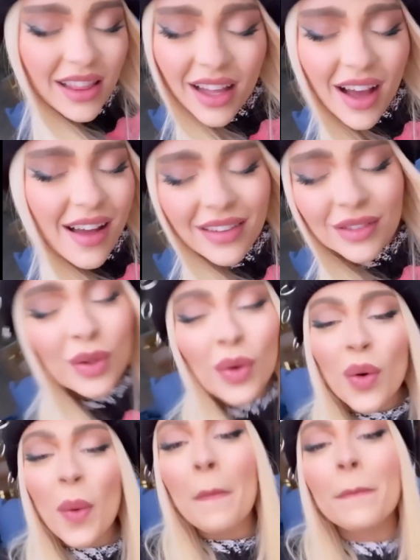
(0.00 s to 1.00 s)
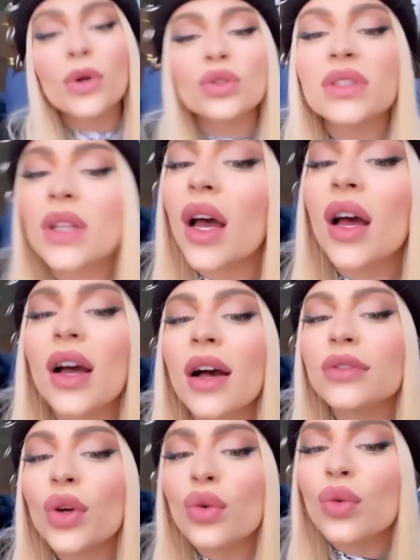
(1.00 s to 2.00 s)
songs on YouTube, where she gained
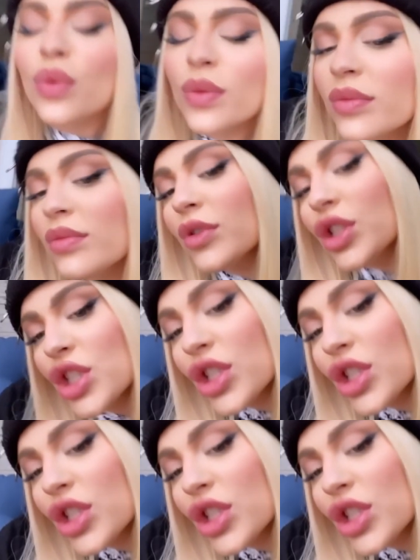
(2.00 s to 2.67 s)
notoriety.